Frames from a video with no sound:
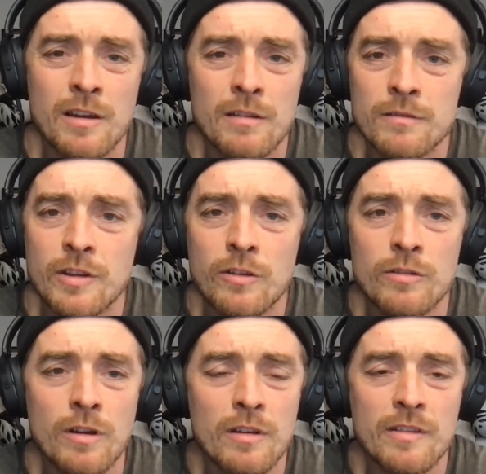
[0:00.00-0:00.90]
Dude,
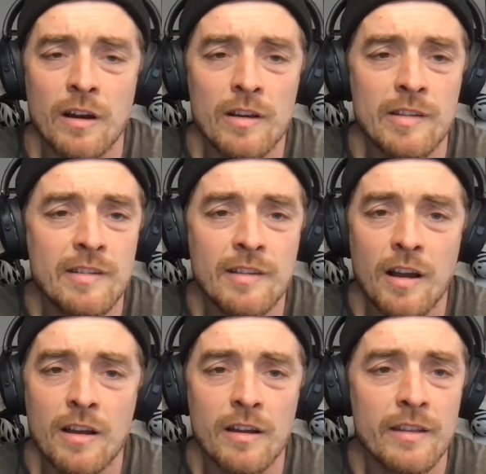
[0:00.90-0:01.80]
I
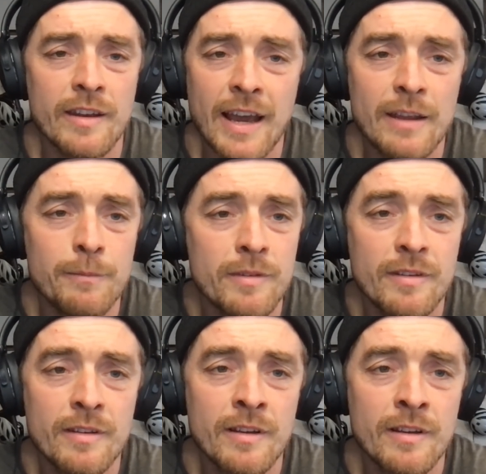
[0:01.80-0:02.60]
suck at the names.